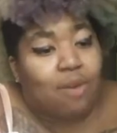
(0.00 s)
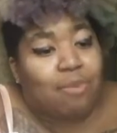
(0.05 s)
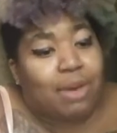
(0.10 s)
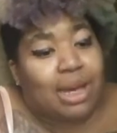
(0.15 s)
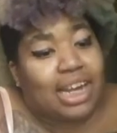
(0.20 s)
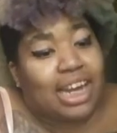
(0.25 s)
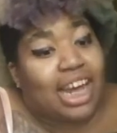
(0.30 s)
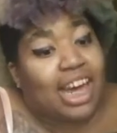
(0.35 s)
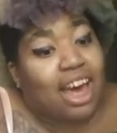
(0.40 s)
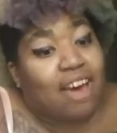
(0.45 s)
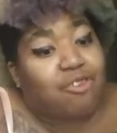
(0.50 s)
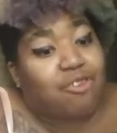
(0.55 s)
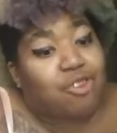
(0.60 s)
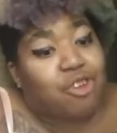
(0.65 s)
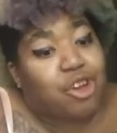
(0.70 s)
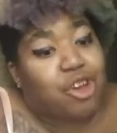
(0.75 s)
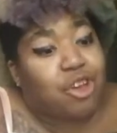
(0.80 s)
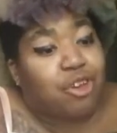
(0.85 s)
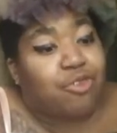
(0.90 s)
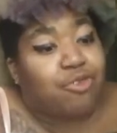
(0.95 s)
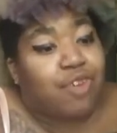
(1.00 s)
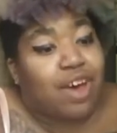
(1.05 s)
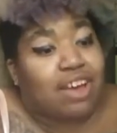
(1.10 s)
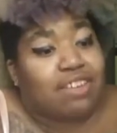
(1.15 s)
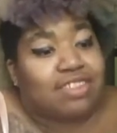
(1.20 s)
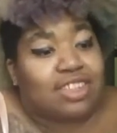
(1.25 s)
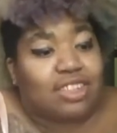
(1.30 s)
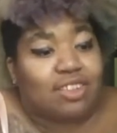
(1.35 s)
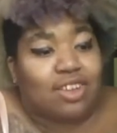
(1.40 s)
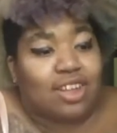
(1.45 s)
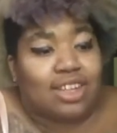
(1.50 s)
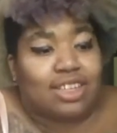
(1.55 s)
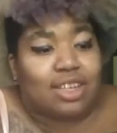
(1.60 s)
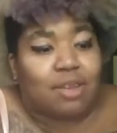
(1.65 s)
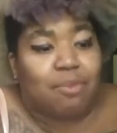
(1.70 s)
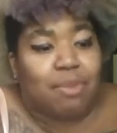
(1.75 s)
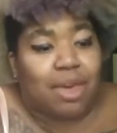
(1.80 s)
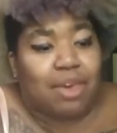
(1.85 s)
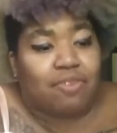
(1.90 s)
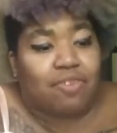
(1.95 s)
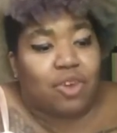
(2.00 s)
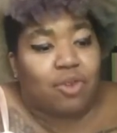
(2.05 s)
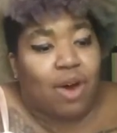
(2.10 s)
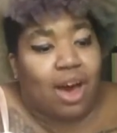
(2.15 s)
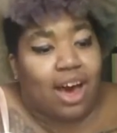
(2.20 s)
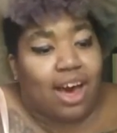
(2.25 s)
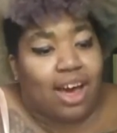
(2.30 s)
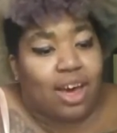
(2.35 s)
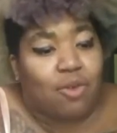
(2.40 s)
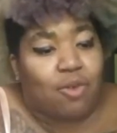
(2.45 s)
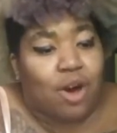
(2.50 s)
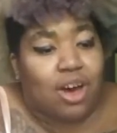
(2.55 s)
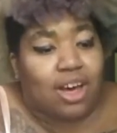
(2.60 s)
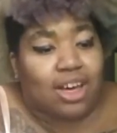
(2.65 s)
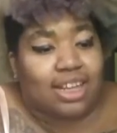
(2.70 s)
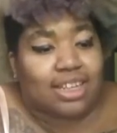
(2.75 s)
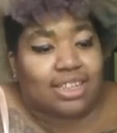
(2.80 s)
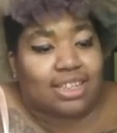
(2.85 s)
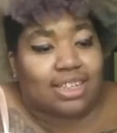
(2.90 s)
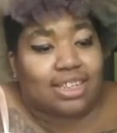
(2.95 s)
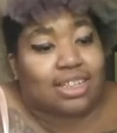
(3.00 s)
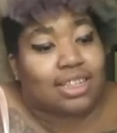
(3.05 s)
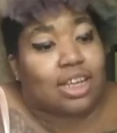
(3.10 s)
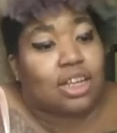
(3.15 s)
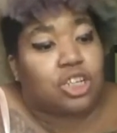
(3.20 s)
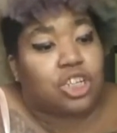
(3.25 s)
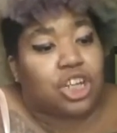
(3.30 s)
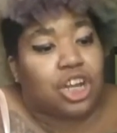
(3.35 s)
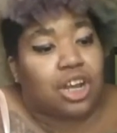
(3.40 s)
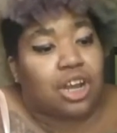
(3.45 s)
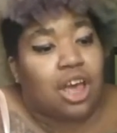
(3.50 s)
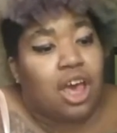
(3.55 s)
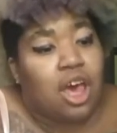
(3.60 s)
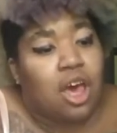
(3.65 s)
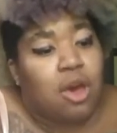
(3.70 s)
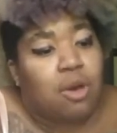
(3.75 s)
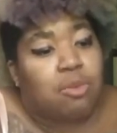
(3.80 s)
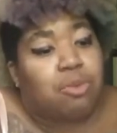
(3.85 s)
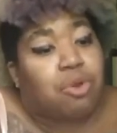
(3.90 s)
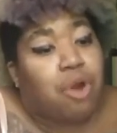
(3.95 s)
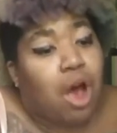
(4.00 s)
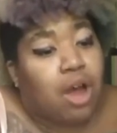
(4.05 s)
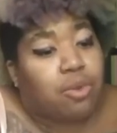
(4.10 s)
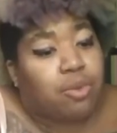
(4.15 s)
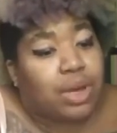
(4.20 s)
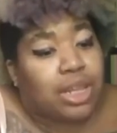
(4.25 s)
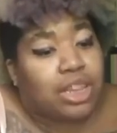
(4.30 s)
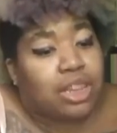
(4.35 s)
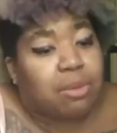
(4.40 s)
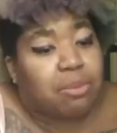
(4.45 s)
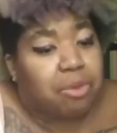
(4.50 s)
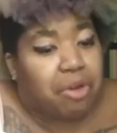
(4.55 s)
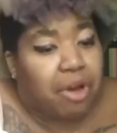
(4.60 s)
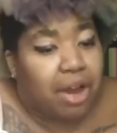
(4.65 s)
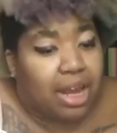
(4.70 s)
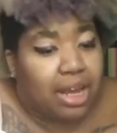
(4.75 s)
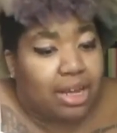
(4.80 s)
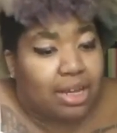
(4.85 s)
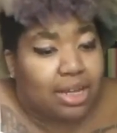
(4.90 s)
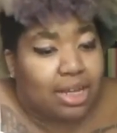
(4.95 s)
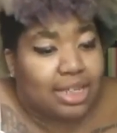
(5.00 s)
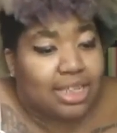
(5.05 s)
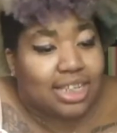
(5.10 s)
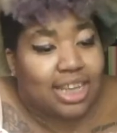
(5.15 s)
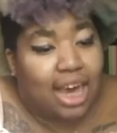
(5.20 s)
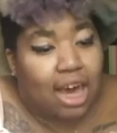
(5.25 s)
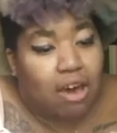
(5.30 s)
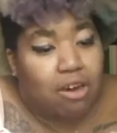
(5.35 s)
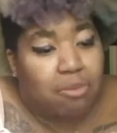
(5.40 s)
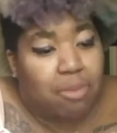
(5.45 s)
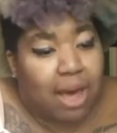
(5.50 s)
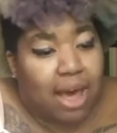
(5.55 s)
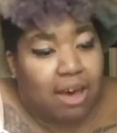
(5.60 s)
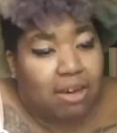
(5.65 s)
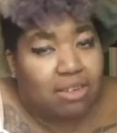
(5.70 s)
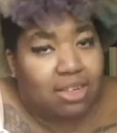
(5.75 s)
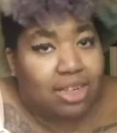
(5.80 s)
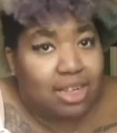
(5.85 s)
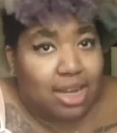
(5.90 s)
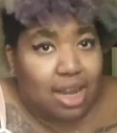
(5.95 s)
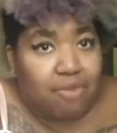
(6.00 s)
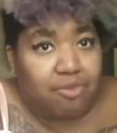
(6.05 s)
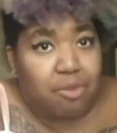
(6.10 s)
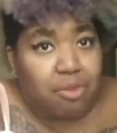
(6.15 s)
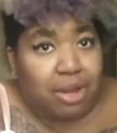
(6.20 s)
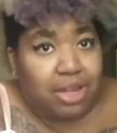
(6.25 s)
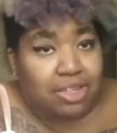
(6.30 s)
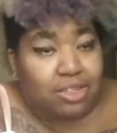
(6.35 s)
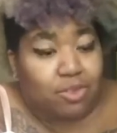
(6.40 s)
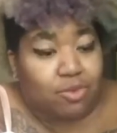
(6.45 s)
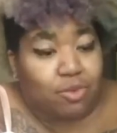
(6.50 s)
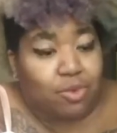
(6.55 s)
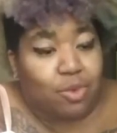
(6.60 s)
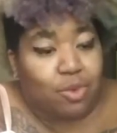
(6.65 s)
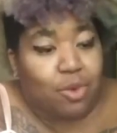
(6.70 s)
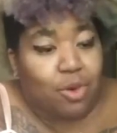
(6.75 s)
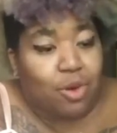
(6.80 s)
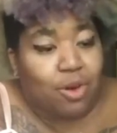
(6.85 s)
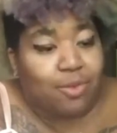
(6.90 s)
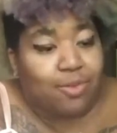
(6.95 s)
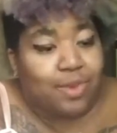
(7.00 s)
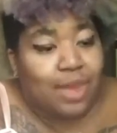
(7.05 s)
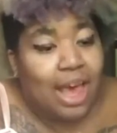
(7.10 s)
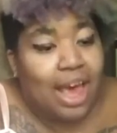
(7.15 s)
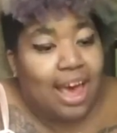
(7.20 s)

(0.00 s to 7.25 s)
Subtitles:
On Monday afternoon, five students at Bayview High walk into detention. Bronwyn, the brain, is Yale-bound and never breaks a rule.